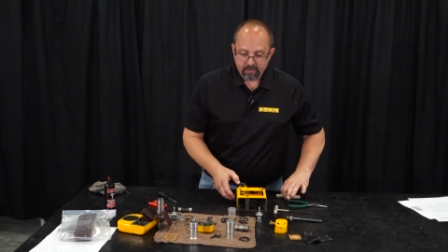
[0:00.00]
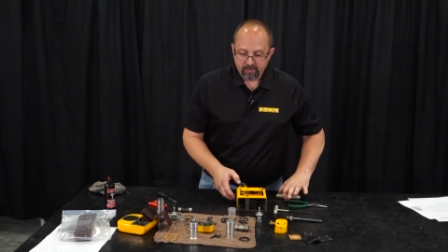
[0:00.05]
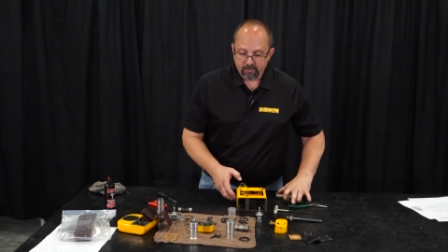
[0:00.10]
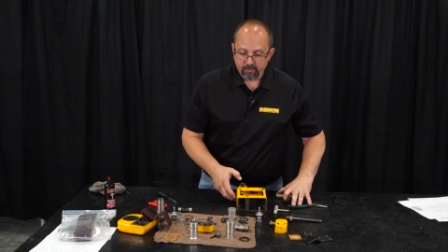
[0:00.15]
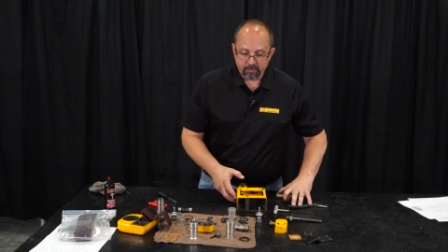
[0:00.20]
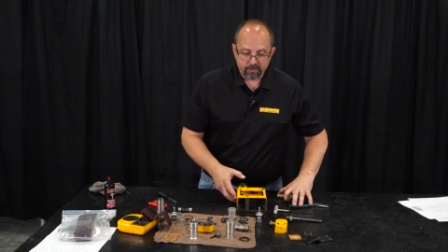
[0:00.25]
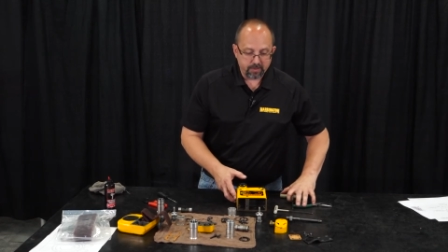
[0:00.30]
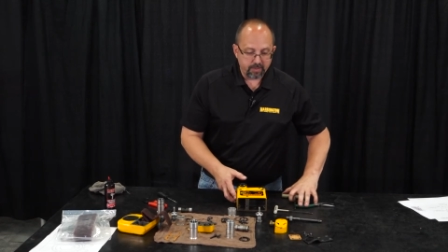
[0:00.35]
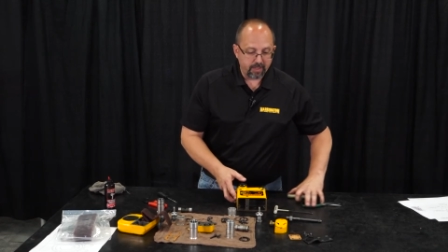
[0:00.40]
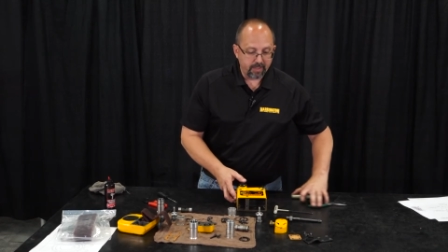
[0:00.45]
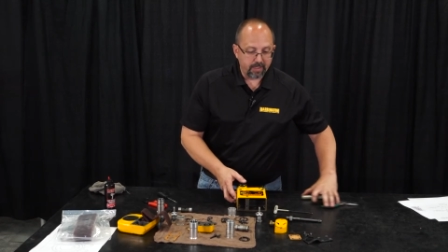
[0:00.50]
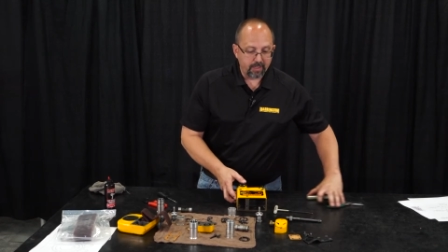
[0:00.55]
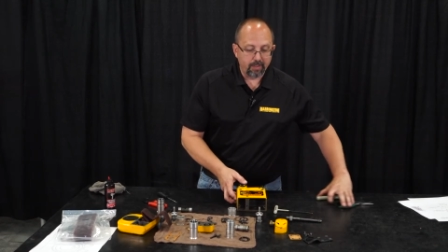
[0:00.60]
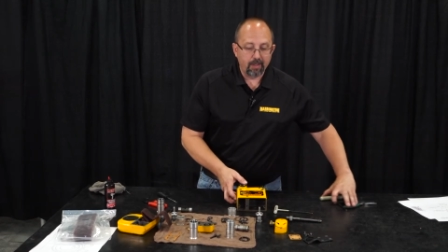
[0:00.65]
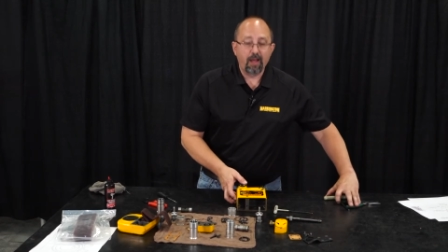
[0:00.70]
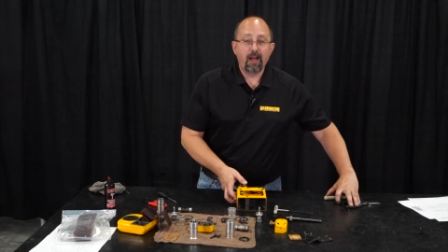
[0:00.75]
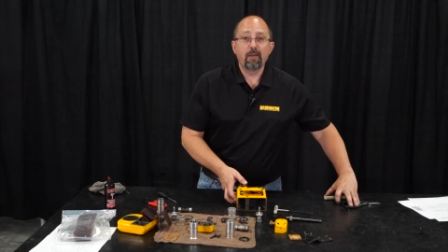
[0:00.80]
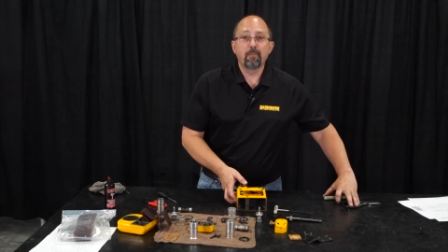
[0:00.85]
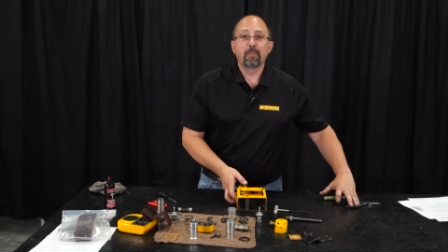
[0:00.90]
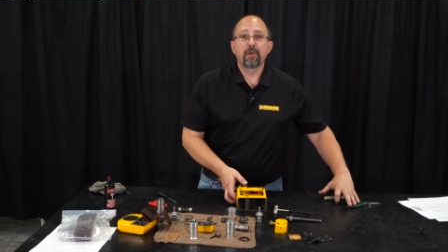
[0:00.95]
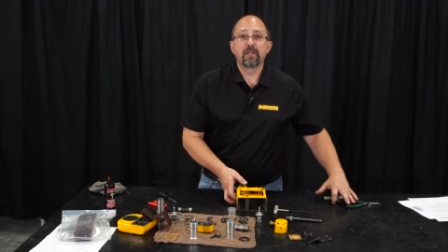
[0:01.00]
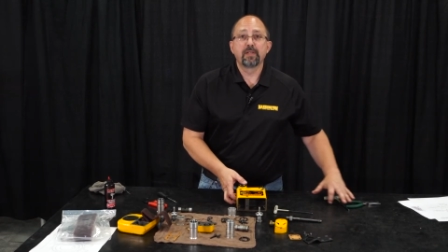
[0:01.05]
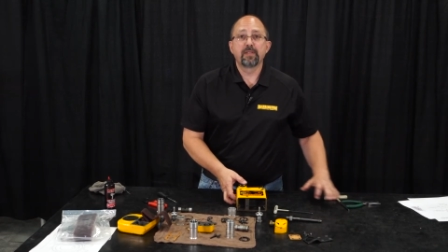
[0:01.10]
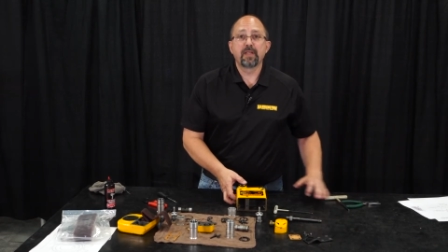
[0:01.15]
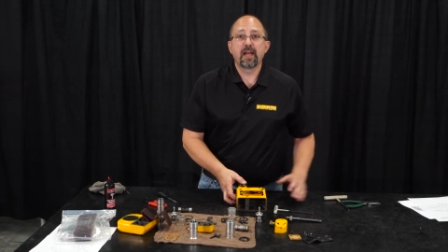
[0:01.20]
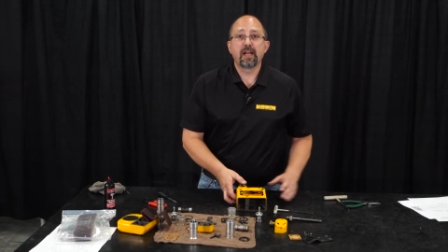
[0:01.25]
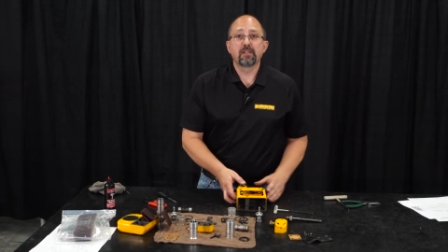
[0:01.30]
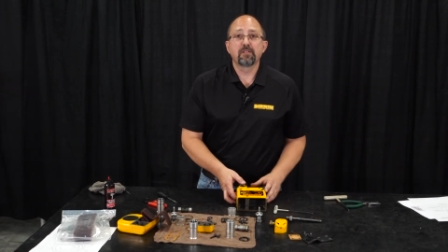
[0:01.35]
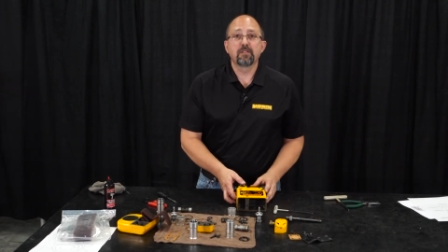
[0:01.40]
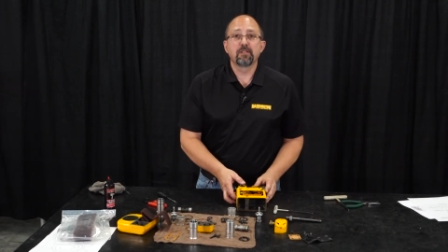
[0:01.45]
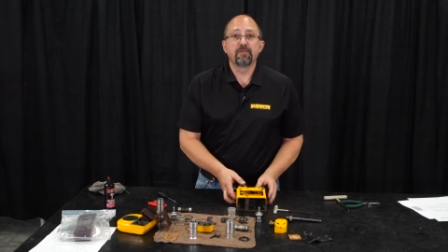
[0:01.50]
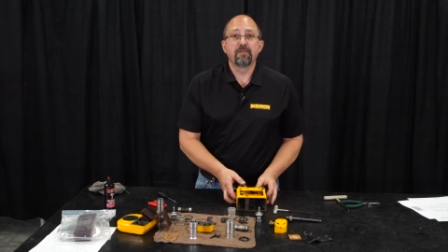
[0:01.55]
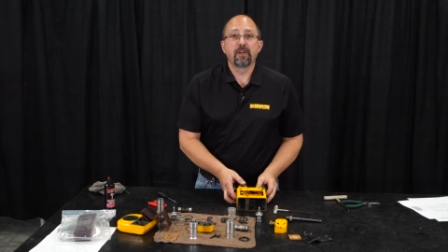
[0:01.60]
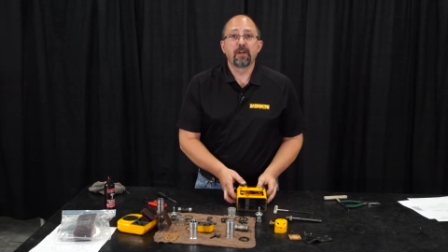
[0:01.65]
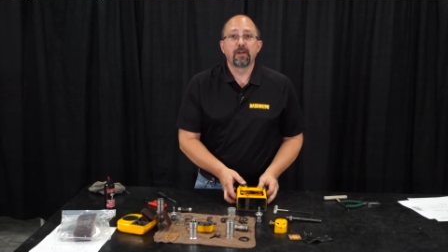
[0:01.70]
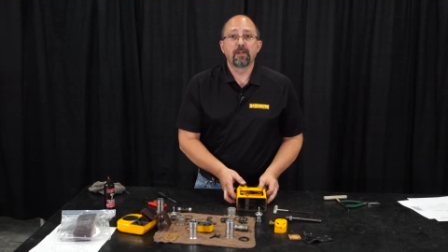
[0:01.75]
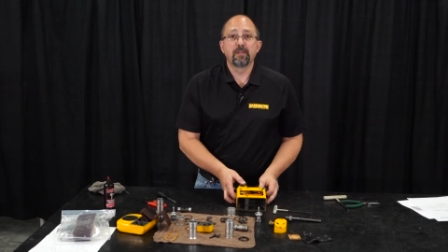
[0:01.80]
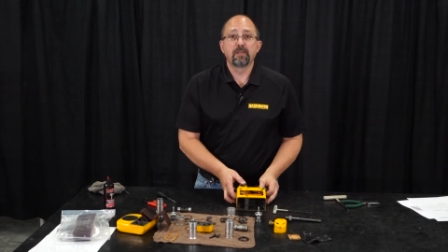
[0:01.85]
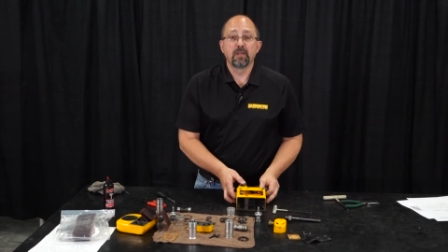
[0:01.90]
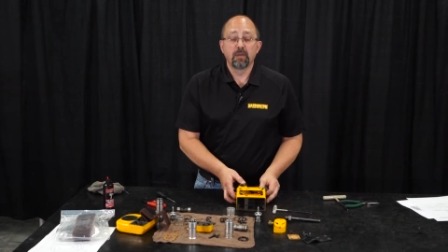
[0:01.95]
Looks like a lot, but it's actually
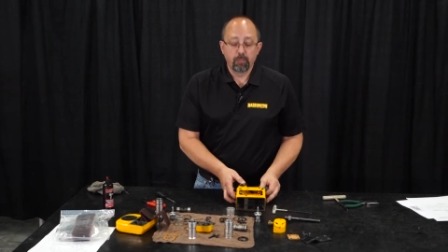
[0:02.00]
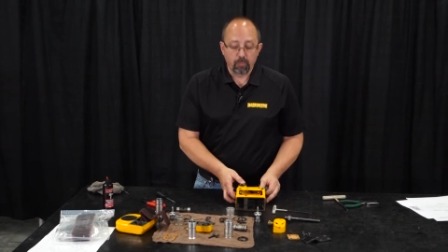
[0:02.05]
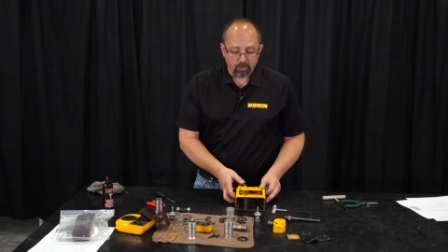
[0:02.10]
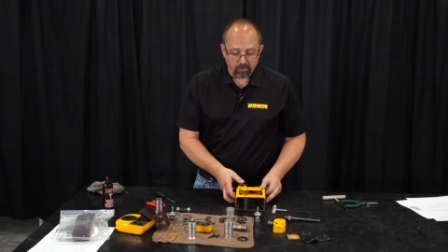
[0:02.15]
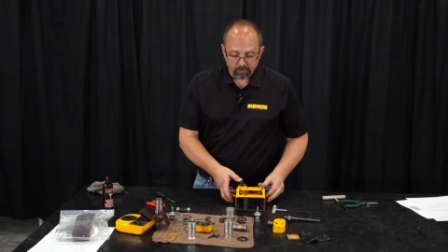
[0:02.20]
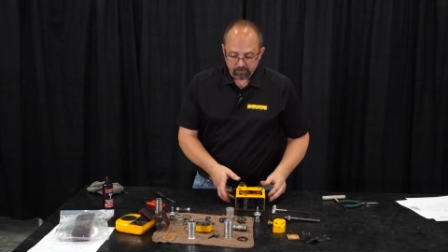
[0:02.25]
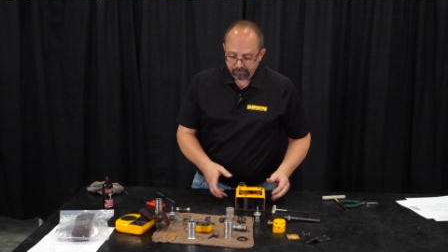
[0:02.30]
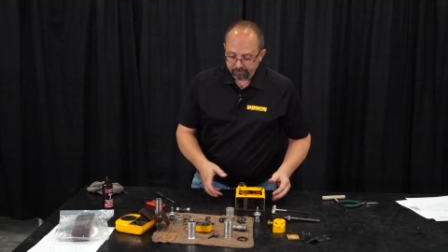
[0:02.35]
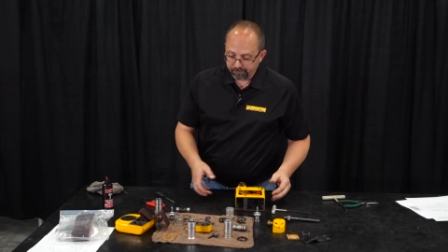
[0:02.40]
very simple.